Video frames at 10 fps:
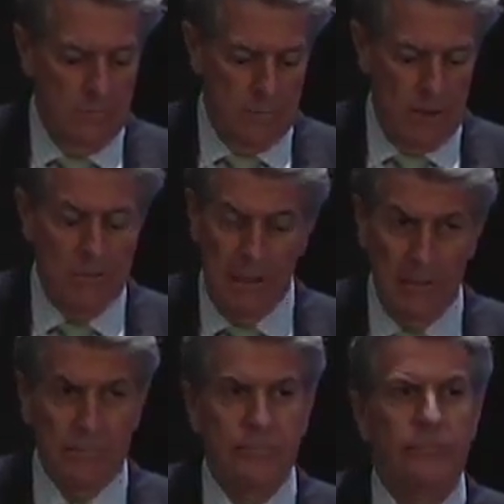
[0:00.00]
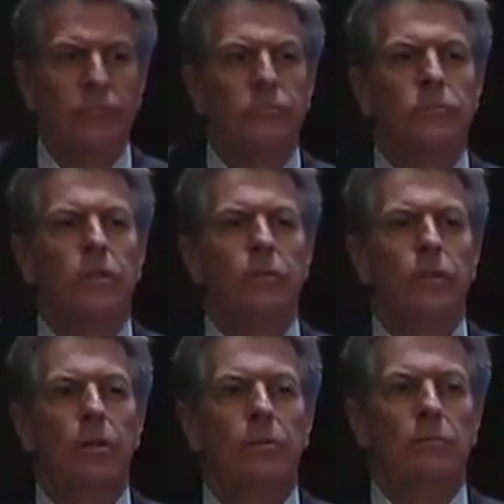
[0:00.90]
taping of
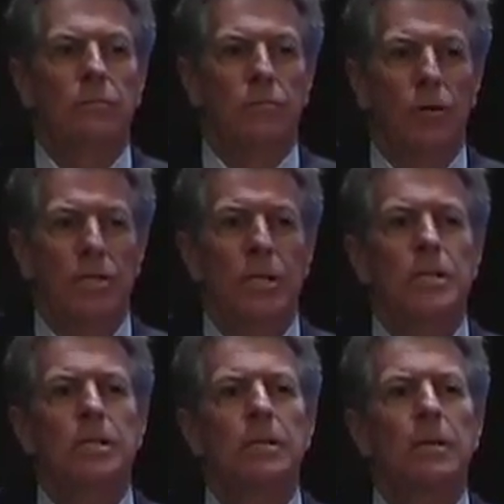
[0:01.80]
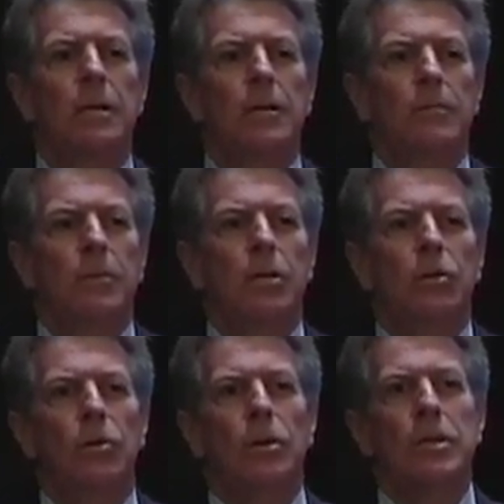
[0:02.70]
the process,
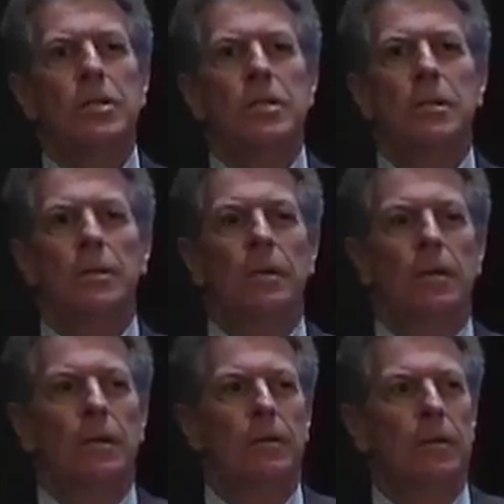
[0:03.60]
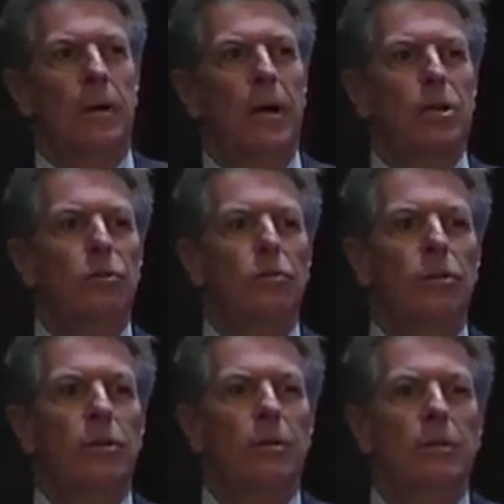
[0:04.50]
because I knew
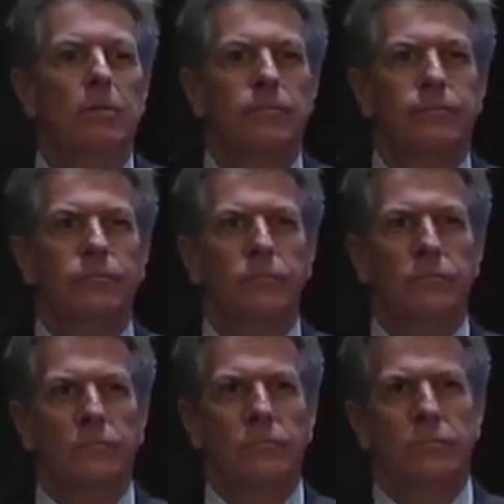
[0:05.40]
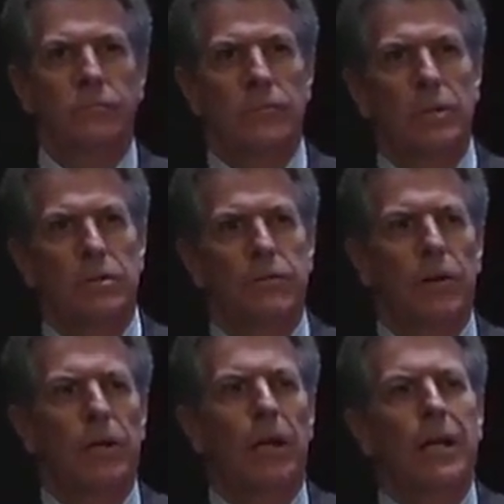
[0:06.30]
that it was
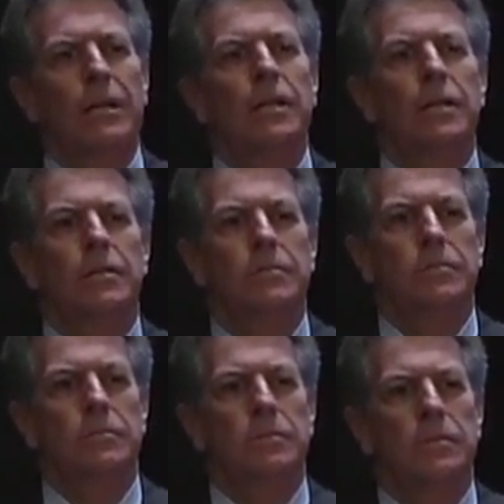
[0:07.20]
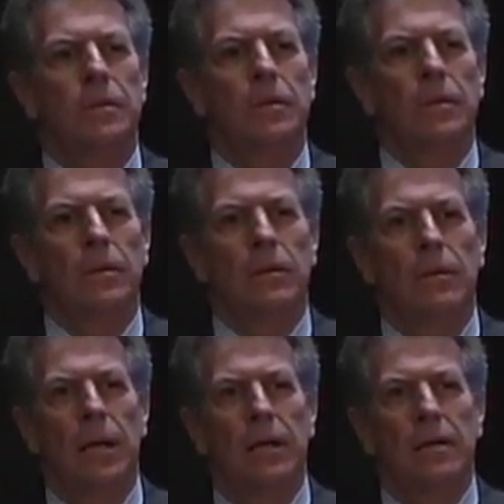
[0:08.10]
very likely
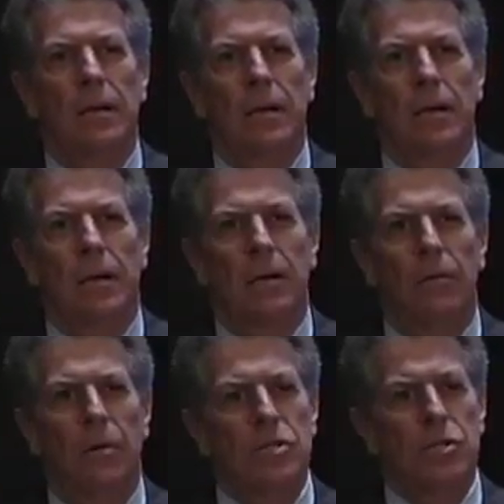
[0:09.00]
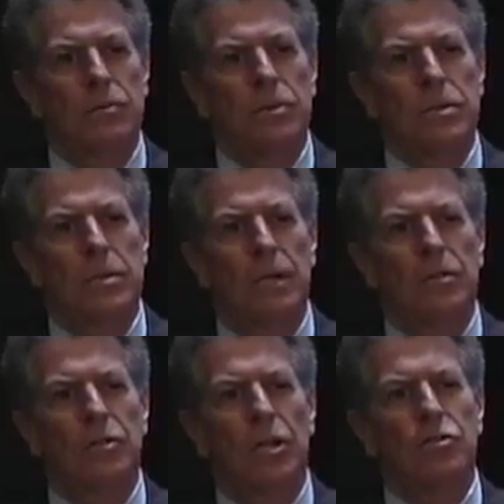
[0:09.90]
that once she was in
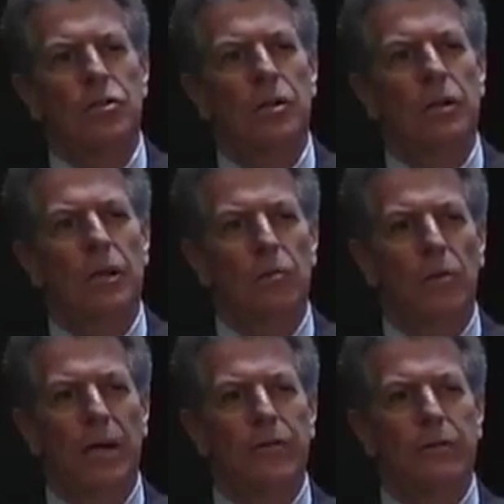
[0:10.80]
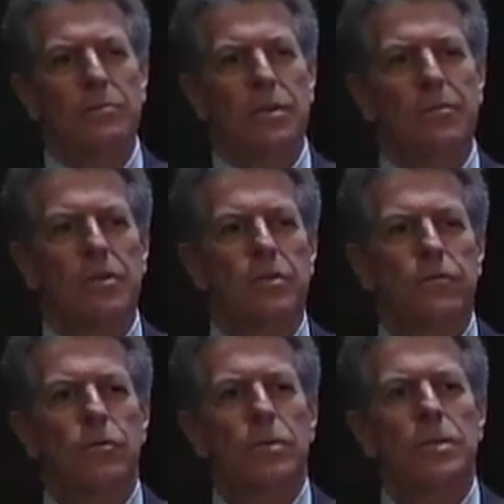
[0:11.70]
detention and away from some of these
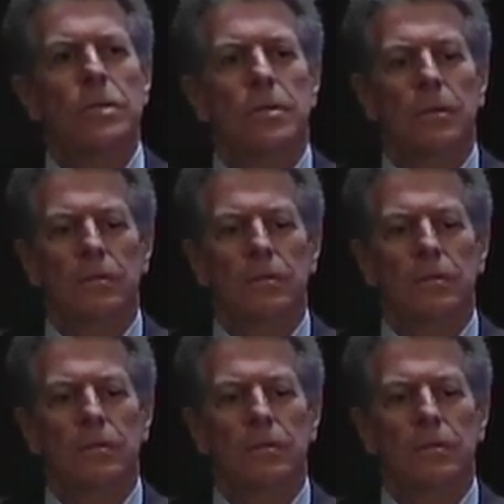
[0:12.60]
forces,